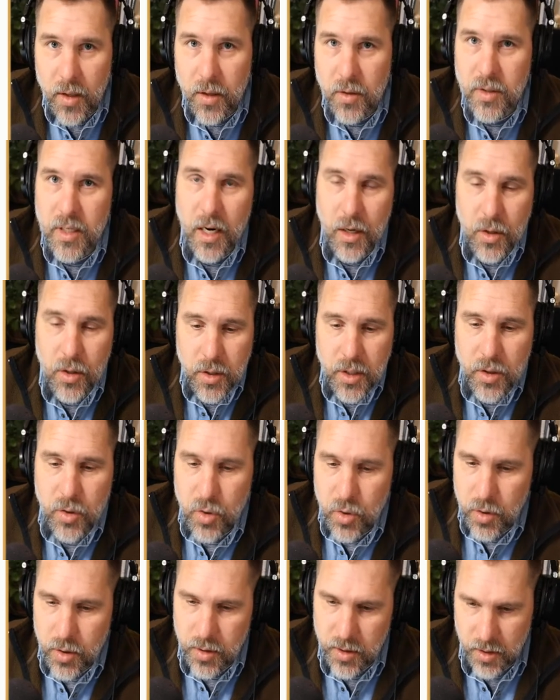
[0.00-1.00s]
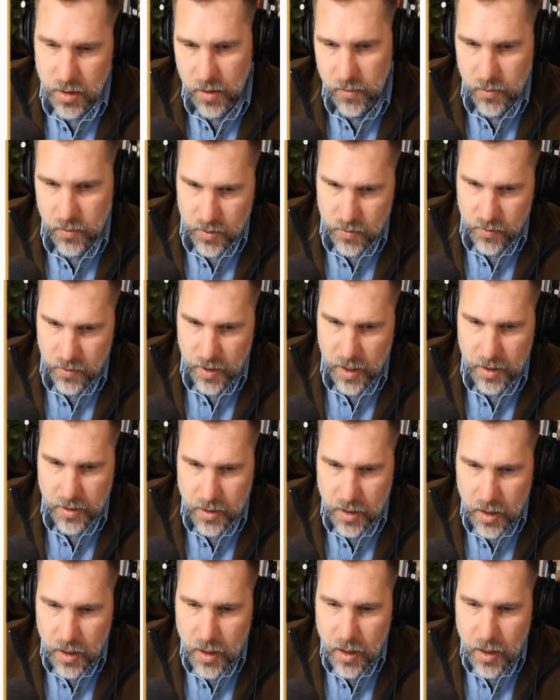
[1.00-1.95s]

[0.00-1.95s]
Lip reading: There's actually insurance coverage for that.